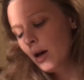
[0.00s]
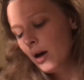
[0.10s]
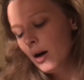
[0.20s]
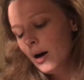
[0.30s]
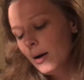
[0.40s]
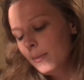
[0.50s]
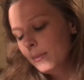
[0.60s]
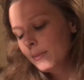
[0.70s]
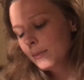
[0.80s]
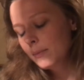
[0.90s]

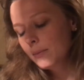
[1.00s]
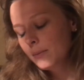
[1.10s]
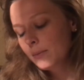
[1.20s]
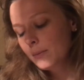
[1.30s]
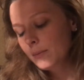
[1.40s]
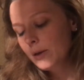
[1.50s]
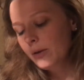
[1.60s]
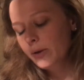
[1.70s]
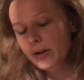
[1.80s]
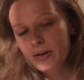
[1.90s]
in
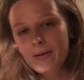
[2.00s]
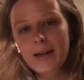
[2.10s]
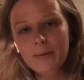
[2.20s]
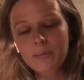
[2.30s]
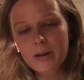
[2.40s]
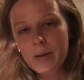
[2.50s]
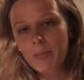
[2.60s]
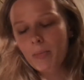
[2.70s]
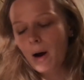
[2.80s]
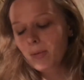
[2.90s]
order to like really
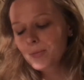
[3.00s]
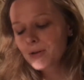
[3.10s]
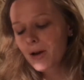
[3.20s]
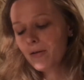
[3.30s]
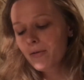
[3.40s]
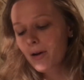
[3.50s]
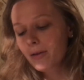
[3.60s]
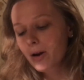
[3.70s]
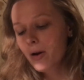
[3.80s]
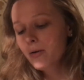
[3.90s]
problem solve on
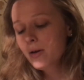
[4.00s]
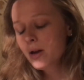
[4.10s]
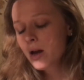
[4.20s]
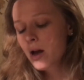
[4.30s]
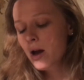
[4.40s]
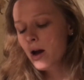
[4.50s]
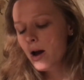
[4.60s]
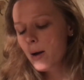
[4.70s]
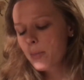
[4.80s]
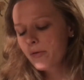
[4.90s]
their own.
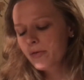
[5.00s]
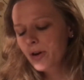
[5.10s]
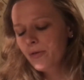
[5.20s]
But for your